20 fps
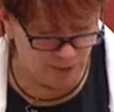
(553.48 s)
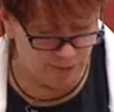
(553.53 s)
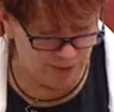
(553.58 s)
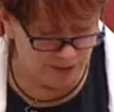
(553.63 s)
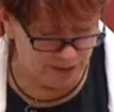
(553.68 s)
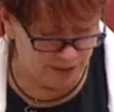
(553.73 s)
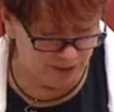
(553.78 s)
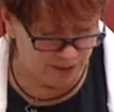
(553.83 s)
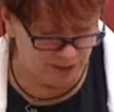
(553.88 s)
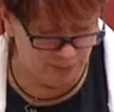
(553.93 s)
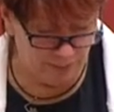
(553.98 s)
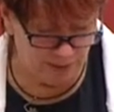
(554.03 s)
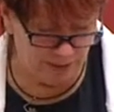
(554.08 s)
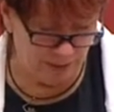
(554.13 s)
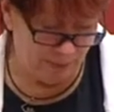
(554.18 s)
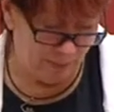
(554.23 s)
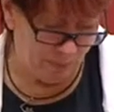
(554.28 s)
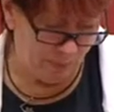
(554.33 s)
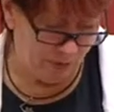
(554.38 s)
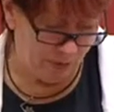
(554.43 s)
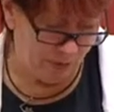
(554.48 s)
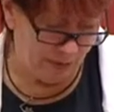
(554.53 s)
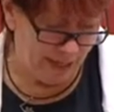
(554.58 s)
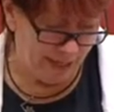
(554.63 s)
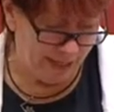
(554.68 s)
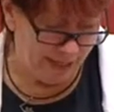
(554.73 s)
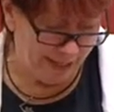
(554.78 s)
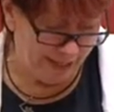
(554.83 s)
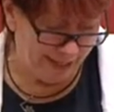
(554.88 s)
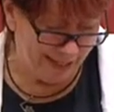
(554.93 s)
participants
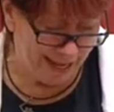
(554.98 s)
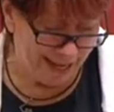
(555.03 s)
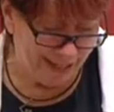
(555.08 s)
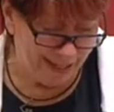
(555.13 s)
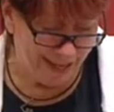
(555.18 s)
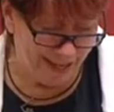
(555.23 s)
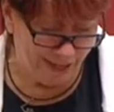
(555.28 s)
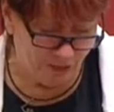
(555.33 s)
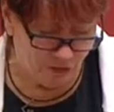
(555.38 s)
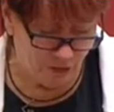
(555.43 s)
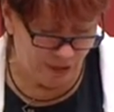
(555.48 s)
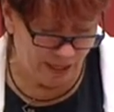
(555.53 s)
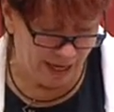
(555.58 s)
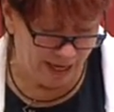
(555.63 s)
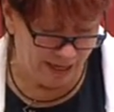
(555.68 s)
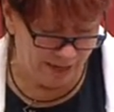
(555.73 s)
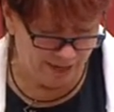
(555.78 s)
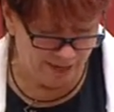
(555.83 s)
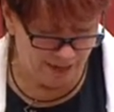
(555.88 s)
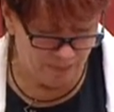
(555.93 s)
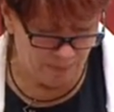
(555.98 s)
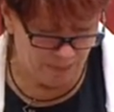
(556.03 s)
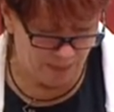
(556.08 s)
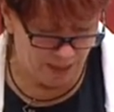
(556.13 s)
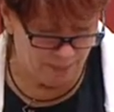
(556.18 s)
and educating them